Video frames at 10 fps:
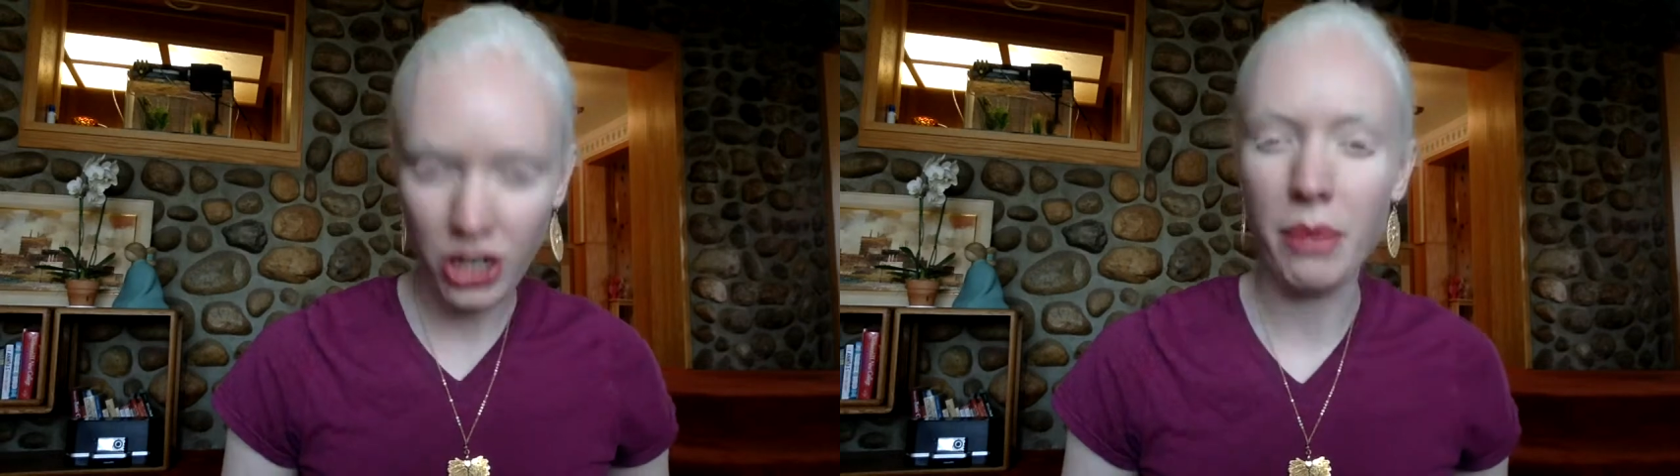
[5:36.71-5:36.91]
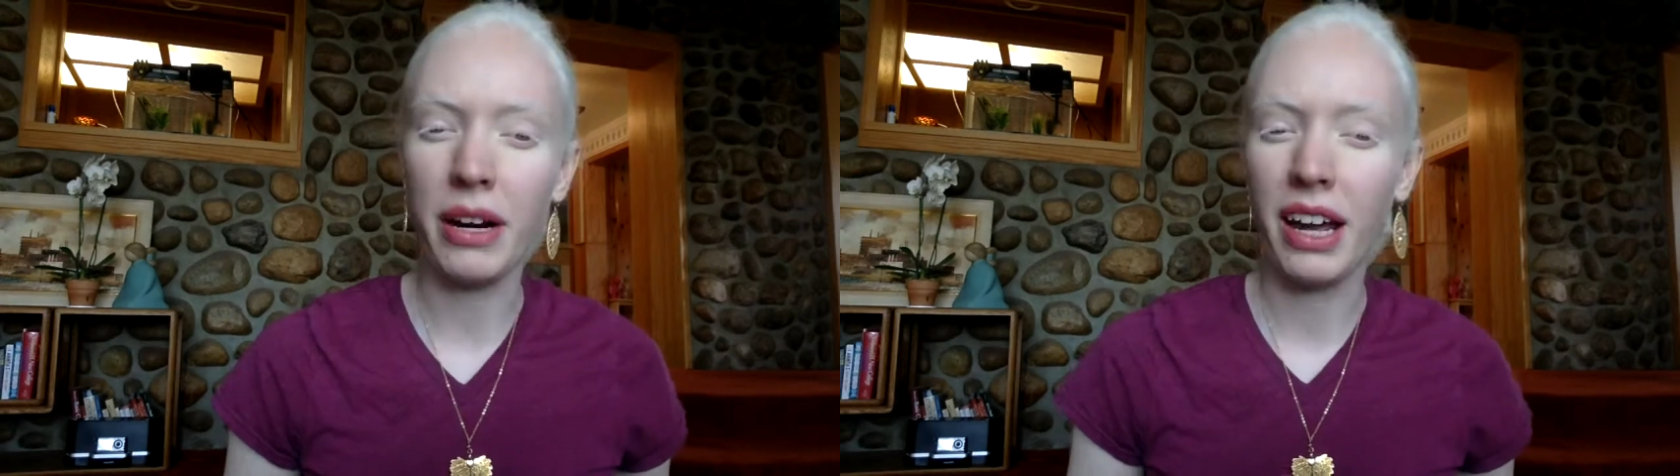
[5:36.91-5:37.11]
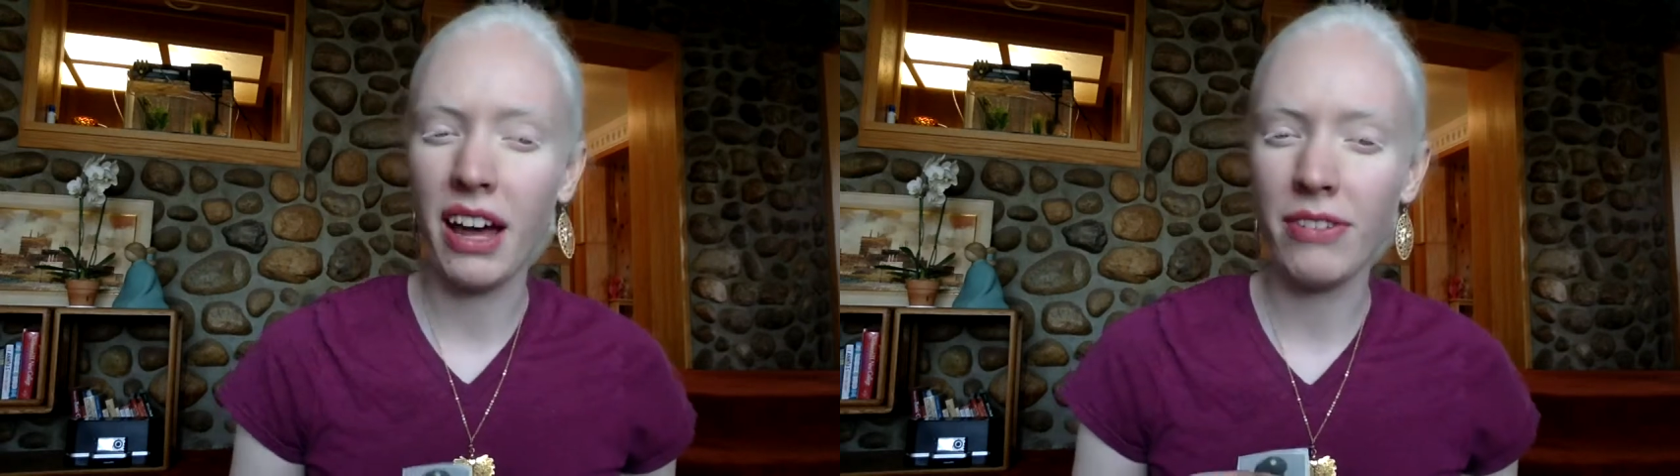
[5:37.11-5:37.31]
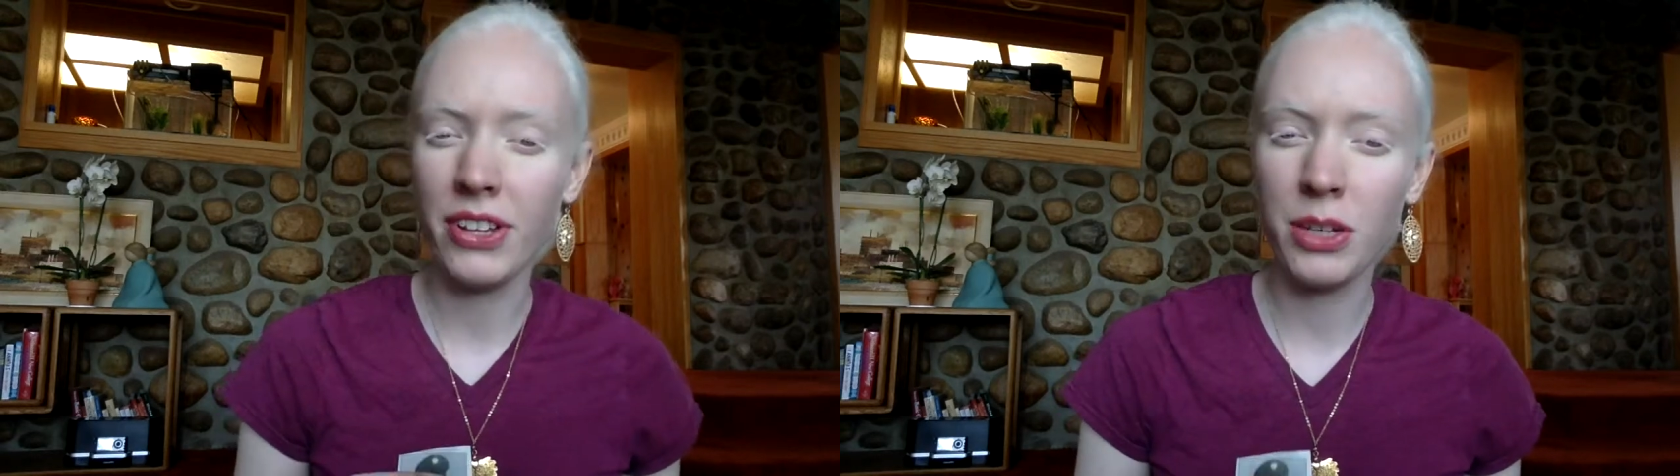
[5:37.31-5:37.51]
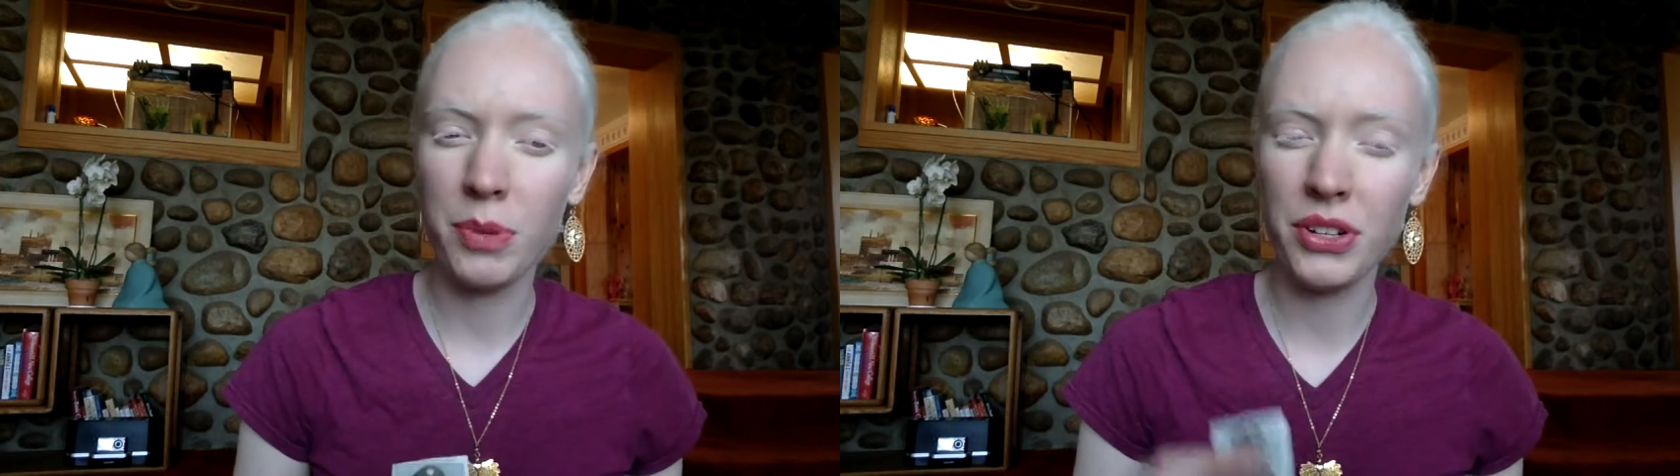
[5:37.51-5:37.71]
I'm going to cover
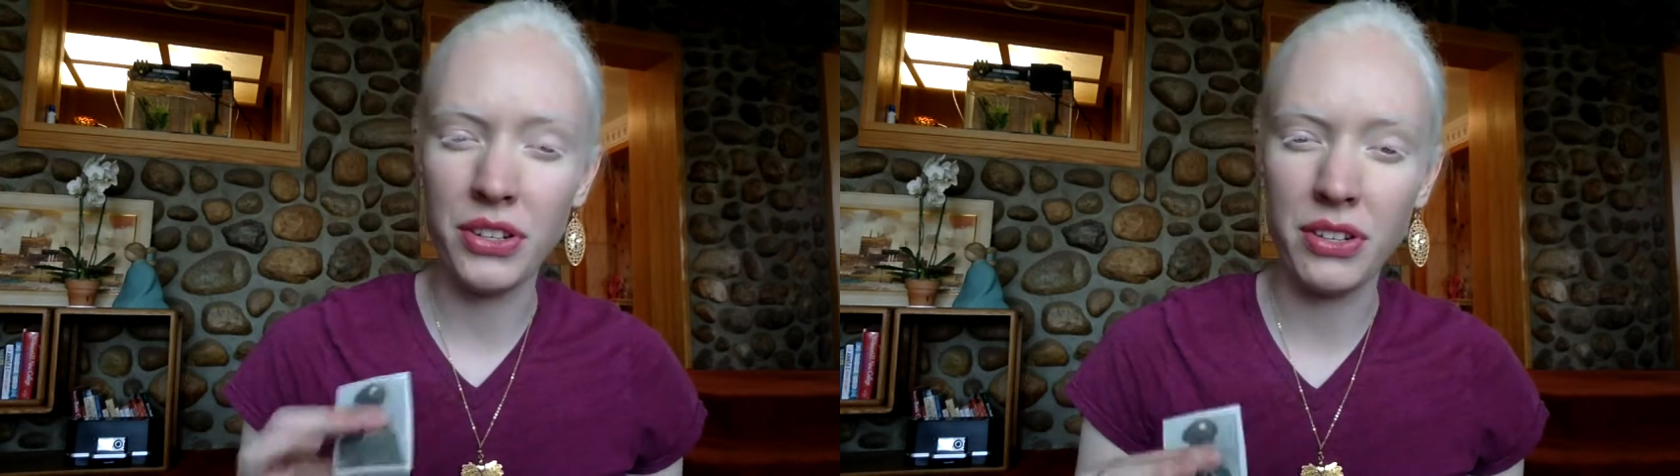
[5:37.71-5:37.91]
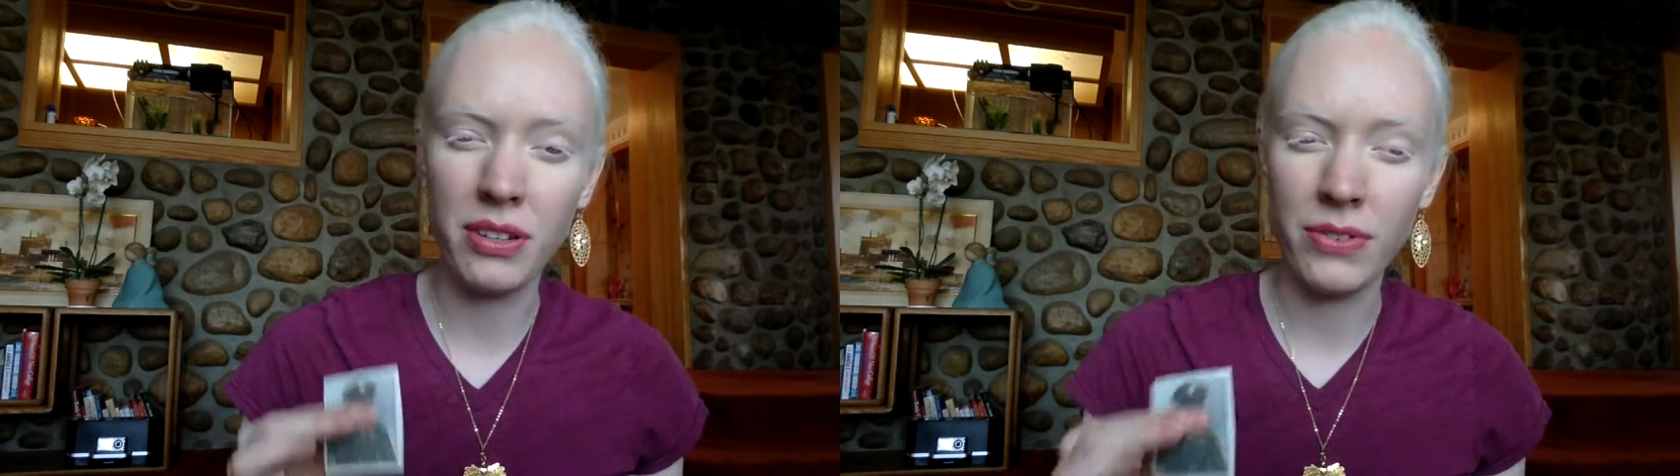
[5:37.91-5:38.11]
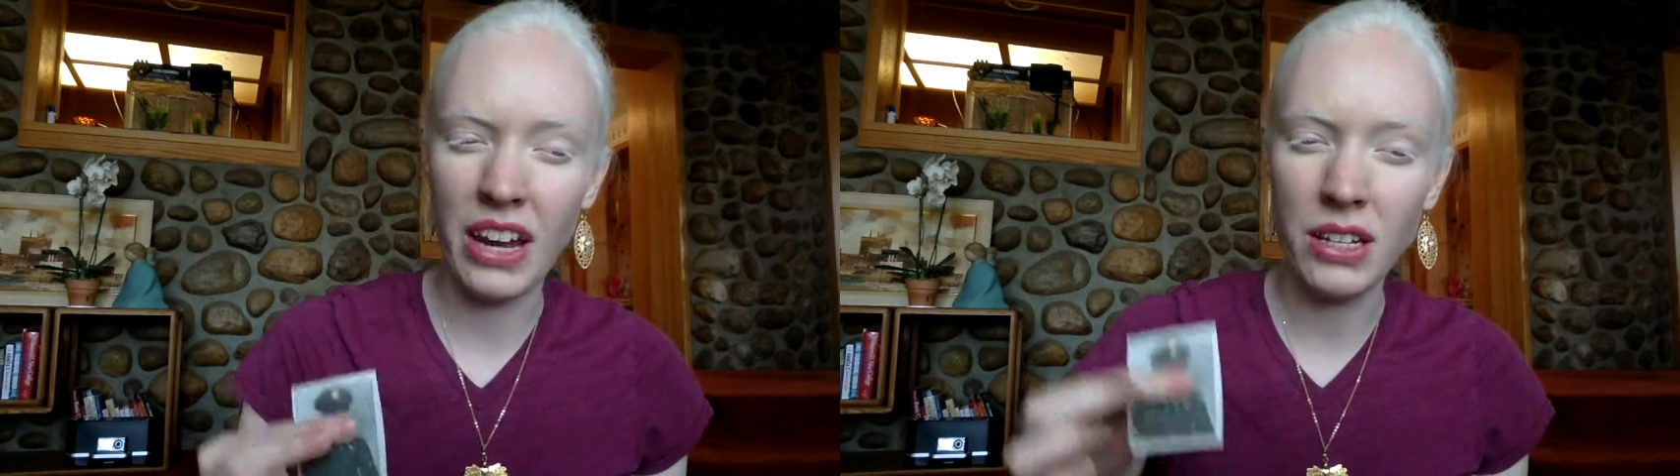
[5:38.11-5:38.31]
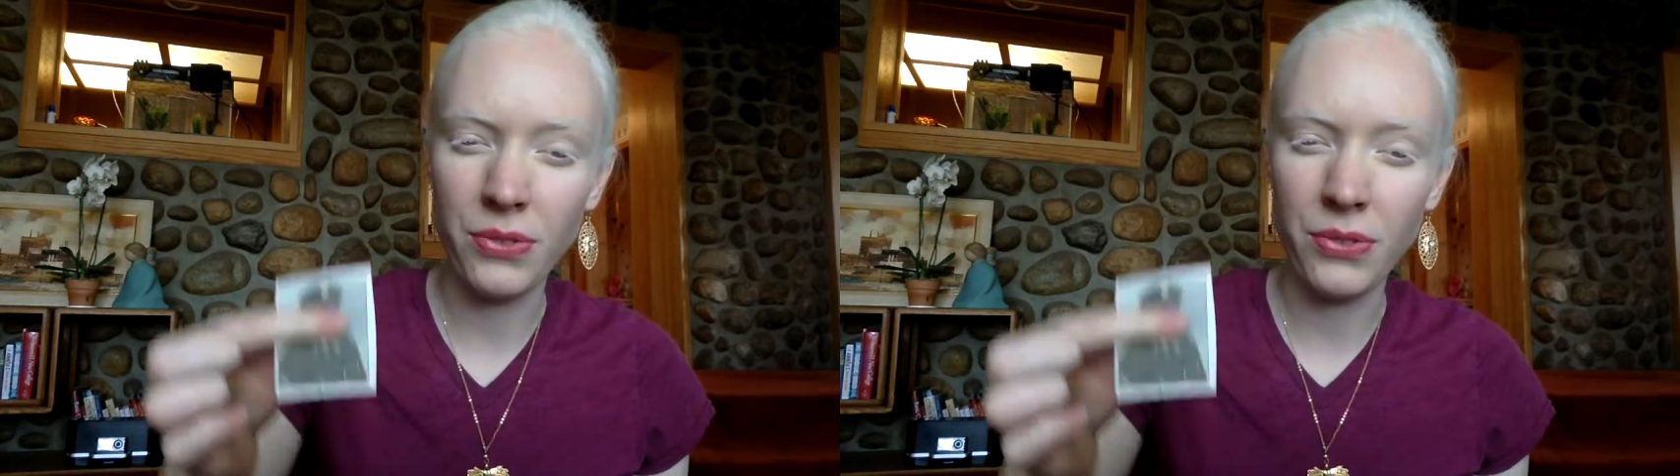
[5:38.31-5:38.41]
this person's face